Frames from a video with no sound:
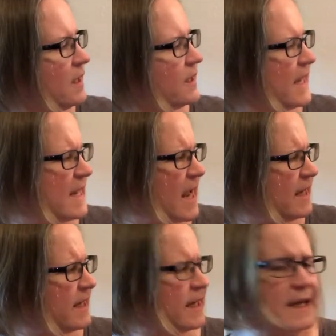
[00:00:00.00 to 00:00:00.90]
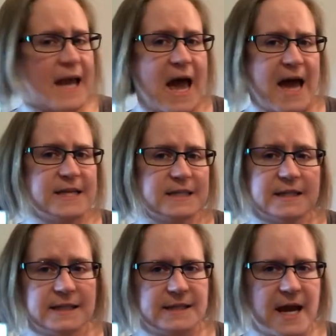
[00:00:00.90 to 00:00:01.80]
Can I get a cat?
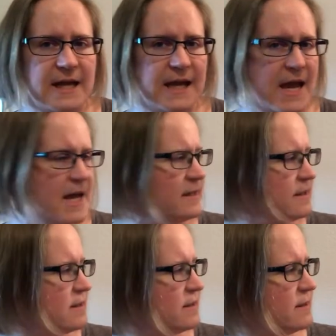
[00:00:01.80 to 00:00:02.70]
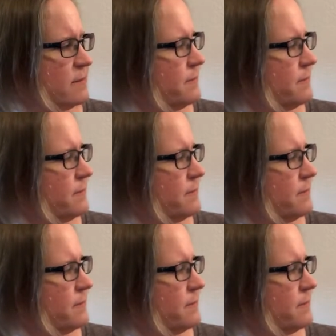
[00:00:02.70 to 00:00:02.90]
Zack asks.